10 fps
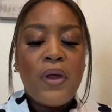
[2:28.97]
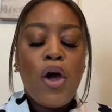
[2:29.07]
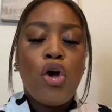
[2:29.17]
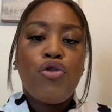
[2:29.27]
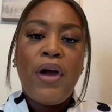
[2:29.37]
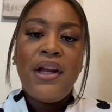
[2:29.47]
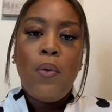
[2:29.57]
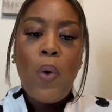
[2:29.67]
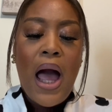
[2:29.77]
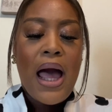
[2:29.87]

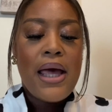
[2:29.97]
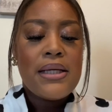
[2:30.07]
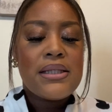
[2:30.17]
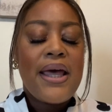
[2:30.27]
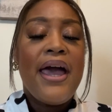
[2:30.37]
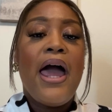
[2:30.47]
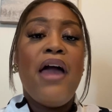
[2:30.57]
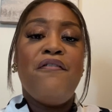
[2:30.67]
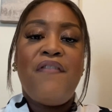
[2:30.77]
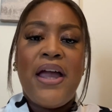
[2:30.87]
CreditWise,
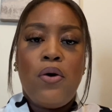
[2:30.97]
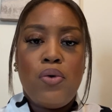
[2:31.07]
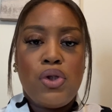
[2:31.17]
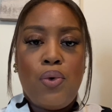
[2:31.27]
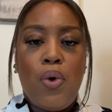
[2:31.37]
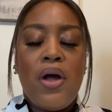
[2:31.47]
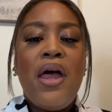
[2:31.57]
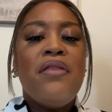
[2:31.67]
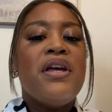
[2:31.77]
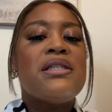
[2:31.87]
and FICO score.
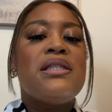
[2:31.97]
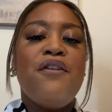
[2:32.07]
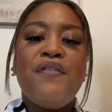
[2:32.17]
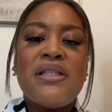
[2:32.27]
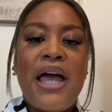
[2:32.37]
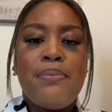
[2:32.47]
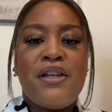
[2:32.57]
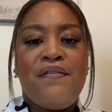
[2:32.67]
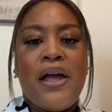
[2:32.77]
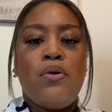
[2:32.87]
There's different types
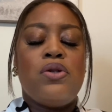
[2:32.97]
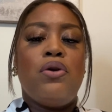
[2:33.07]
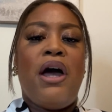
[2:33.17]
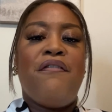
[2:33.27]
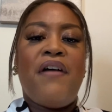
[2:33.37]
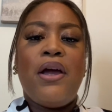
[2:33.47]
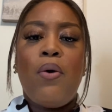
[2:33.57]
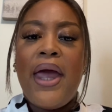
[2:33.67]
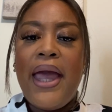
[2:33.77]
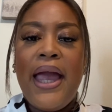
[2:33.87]
of FICO score. You got
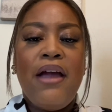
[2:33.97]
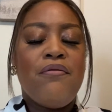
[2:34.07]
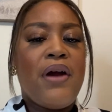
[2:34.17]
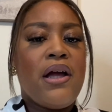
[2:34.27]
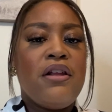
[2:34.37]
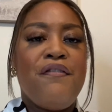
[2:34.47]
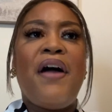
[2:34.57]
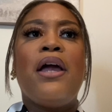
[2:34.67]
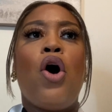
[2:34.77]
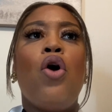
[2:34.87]
FICO 8, regular
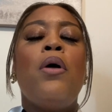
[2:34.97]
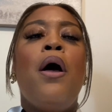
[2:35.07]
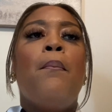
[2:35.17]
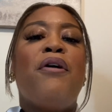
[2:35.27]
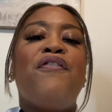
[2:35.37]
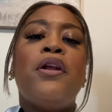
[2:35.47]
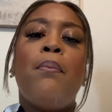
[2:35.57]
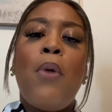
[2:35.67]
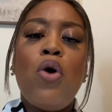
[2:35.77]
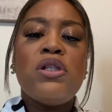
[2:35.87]
FICO, but for the
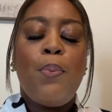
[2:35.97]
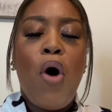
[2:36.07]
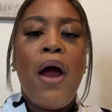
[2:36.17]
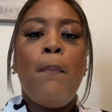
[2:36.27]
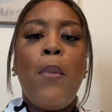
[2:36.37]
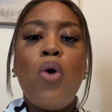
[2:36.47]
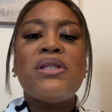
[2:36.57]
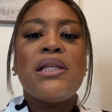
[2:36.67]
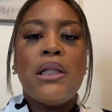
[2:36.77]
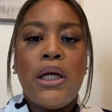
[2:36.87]
most part,
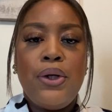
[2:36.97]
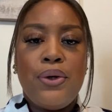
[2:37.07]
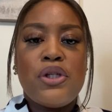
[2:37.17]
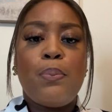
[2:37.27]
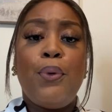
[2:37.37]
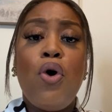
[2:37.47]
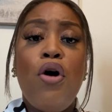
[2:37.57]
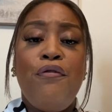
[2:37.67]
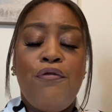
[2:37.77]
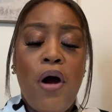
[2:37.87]
most lenders
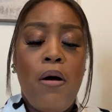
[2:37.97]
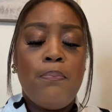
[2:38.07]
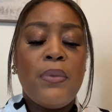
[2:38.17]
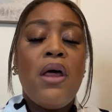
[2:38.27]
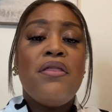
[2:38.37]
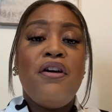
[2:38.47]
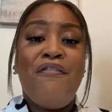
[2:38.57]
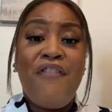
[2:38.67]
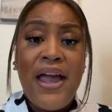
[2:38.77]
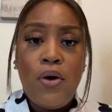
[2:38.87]
pull from the
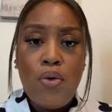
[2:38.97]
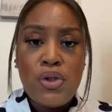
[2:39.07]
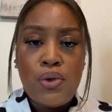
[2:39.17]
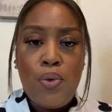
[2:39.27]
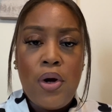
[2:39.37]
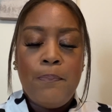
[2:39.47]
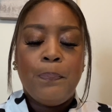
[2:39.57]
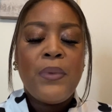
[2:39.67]
FICO score.